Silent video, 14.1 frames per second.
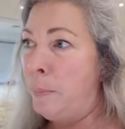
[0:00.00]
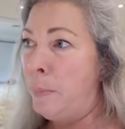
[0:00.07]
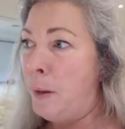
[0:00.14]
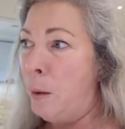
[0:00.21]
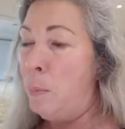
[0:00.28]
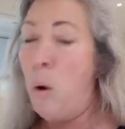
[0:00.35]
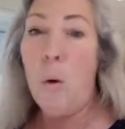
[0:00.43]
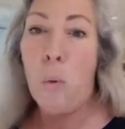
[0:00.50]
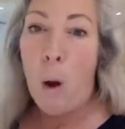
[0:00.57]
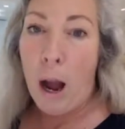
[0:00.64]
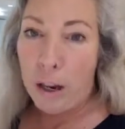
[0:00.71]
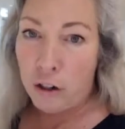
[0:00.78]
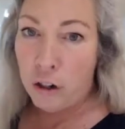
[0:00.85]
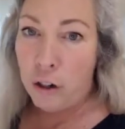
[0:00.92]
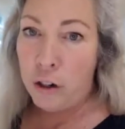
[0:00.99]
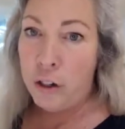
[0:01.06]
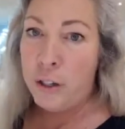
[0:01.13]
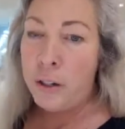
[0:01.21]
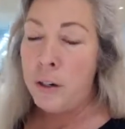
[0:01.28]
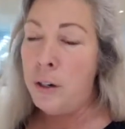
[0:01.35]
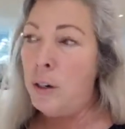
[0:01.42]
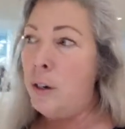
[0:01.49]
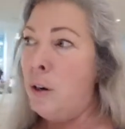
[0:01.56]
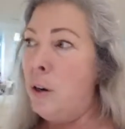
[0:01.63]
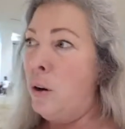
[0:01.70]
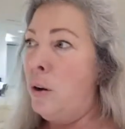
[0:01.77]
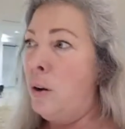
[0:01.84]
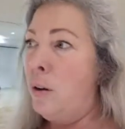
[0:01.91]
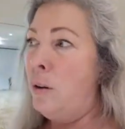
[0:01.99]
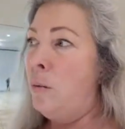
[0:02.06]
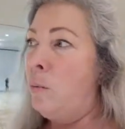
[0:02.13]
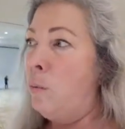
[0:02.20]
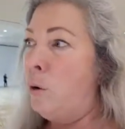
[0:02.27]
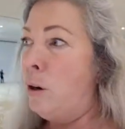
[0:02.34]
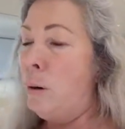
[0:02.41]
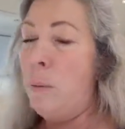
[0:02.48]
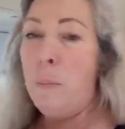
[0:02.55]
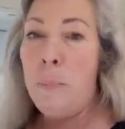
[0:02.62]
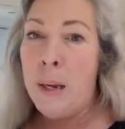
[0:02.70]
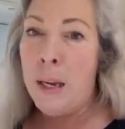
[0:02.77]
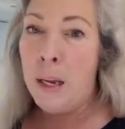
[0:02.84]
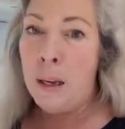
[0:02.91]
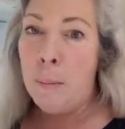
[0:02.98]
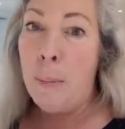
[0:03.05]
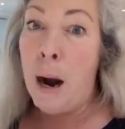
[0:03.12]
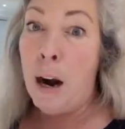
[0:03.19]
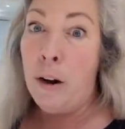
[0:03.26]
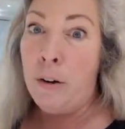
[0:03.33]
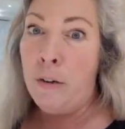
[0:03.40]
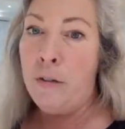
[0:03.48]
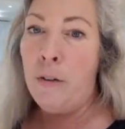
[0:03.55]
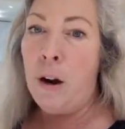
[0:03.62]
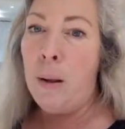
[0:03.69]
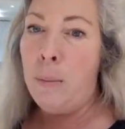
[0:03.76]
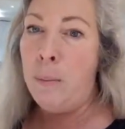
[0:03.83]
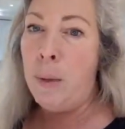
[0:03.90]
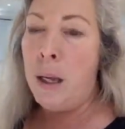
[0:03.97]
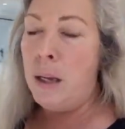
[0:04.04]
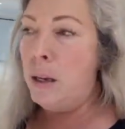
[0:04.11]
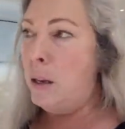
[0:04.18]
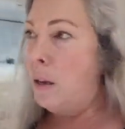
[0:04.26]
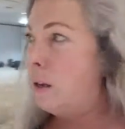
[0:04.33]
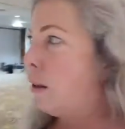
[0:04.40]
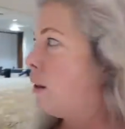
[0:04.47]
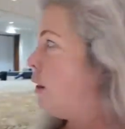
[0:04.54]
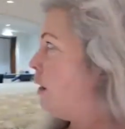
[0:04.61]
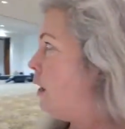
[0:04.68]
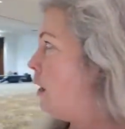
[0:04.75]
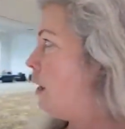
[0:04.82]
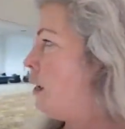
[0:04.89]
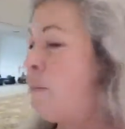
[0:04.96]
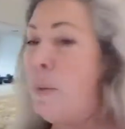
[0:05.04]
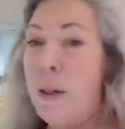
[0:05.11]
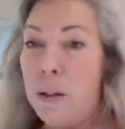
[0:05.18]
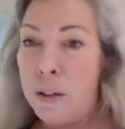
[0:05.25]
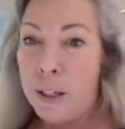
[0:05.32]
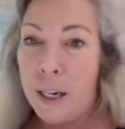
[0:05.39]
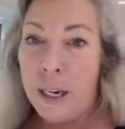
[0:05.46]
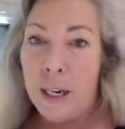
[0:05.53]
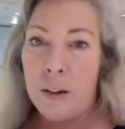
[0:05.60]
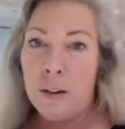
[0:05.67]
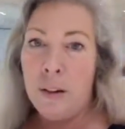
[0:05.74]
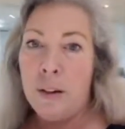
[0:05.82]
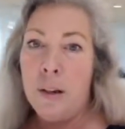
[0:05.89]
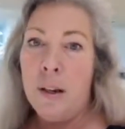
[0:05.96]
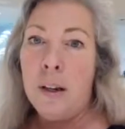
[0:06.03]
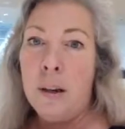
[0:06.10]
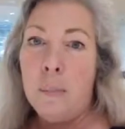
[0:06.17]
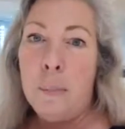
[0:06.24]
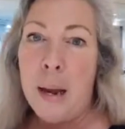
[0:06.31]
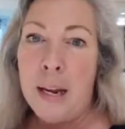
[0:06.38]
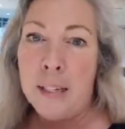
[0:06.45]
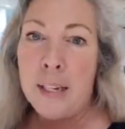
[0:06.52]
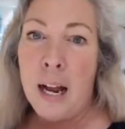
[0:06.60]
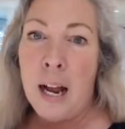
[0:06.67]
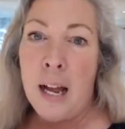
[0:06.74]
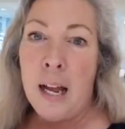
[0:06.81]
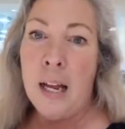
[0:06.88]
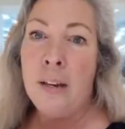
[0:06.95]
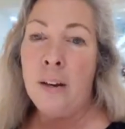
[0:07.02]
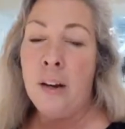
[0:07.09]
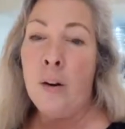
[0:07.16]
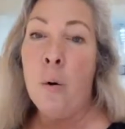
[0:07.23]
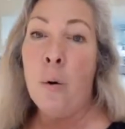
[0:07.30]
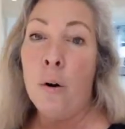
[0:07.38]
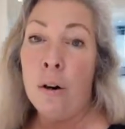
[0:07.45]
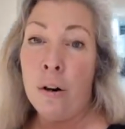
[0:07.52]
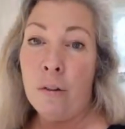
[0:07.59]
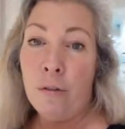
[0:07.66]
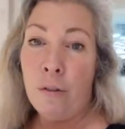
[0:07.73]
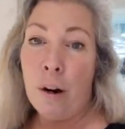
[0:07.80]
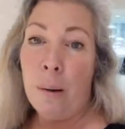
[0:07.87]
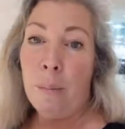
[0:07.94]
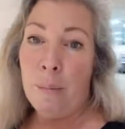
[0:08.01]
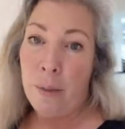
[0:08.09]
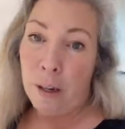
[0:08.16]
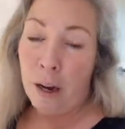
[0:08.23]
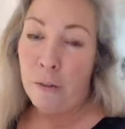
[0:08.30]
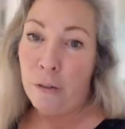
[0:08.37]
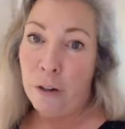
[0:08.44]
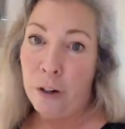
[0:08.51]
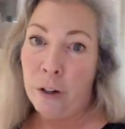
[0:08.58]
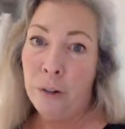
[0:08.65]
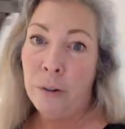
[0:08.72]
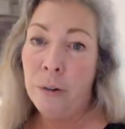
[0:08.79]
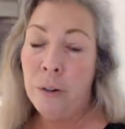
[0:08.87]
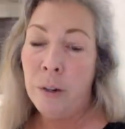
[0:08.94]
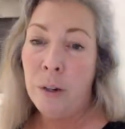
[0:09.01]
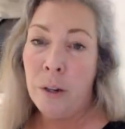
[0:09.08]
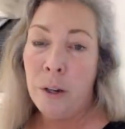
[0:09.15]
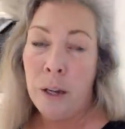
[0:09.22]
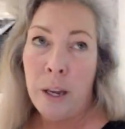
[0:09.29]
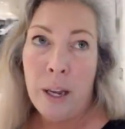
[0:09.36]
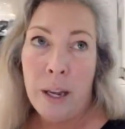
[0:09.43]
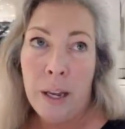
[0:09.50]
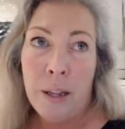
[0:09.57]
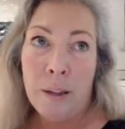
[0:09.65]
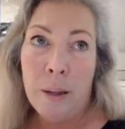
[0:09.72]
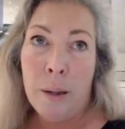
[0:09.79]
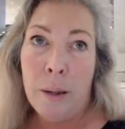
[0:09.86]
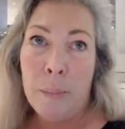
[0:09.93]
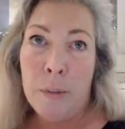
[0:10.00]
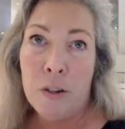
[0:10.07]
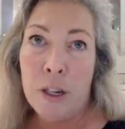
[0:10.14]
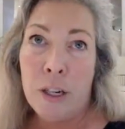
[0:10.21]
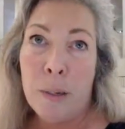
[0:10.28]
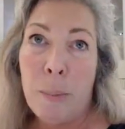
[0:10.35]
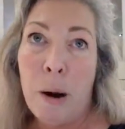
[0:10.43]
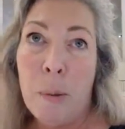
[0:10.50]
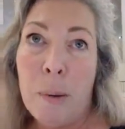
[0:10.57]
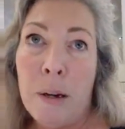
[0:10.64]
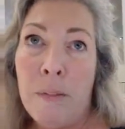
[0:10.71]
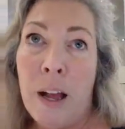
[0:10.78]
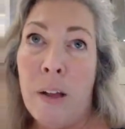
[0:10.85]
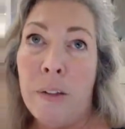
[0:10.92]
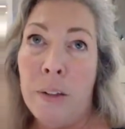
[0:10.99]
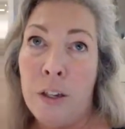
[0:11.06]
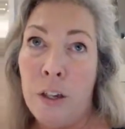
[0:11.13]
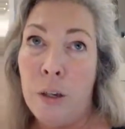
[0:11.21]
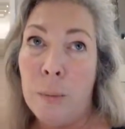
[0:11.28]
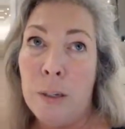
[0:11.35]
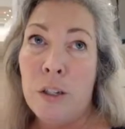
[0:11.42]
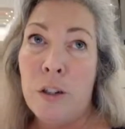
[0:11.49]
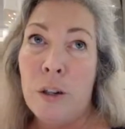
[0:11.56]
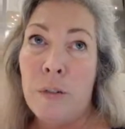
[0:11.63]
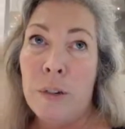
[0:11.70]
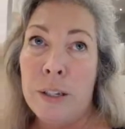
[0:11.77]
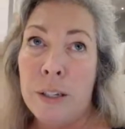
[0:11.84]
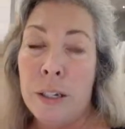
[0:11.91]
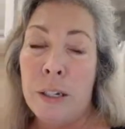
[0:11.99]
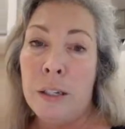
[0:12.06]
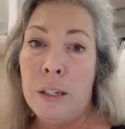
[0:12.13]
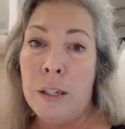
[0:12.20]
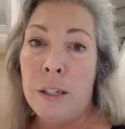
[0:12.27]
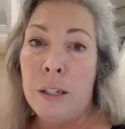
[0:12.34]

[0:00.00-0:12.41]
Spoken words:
poll watchers were being barred from the building based on an order from the governor and the Michigan Department of Health and Human Services,